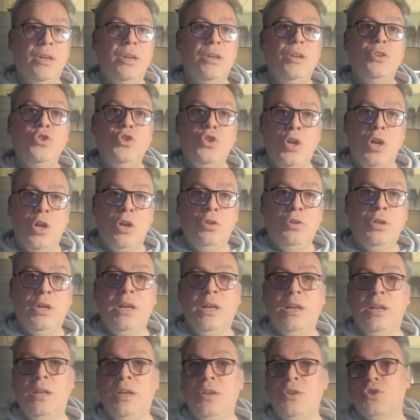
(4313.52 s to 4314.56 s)
Child
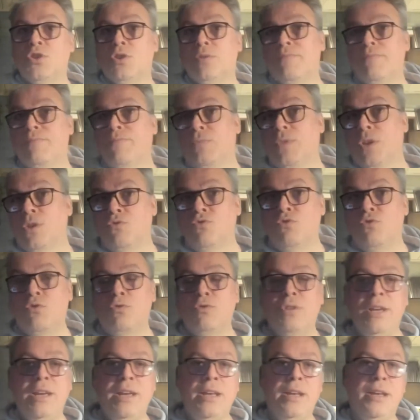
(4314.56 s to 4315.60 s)
killers, drug
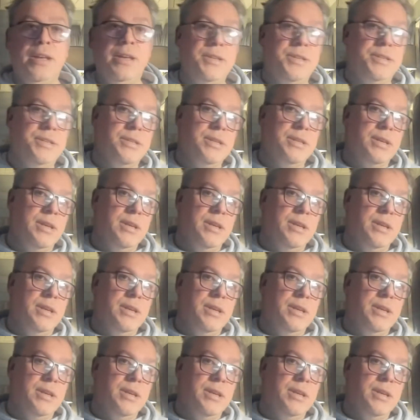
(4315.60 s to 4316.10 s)
dealers,